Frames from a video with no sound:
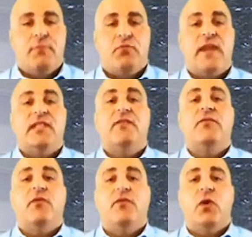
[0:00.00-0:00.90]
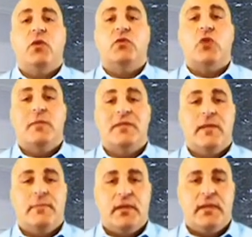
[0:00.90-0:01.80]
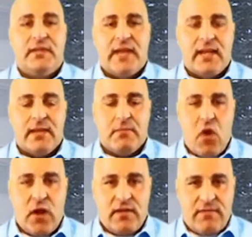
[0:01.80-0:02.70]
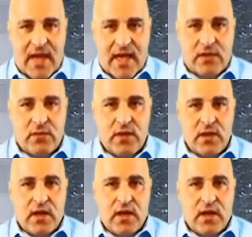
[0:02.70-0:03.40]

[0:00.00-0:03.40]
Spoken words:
Pricing for a foreclosed home is typically set at the market value